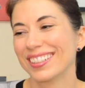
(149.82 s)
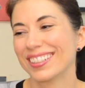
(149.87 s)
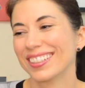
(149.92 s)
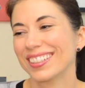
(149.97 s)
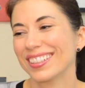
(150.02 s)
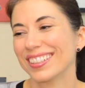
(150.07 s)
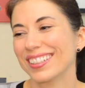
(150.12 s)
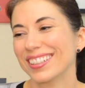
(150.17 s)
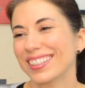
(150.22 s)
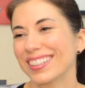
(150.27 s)

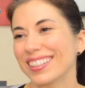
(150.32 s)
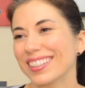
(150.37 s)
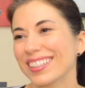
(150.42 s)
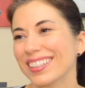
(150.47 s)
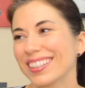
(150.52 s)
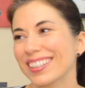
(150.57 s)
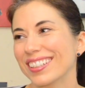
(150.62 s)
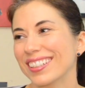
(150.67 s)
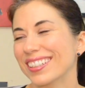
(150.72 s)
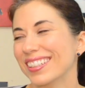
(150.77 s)

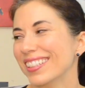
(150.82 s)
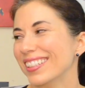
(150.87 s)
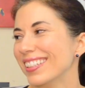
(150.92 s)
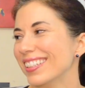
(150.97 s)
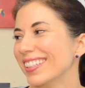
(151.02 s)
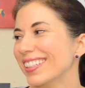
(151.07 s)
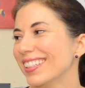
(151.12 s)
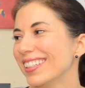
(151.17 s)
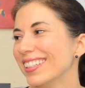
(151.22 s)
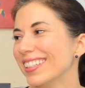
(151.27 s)

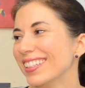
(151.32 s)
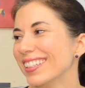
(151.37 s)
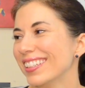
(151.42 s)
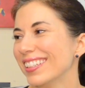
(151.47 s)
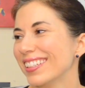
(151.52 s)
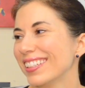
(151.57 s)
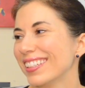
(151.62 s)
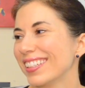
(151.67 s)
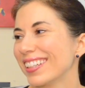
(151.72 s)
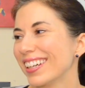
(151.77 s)

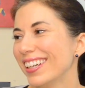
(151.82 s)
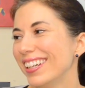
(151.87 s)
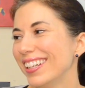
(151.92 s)
The person shown says nothing.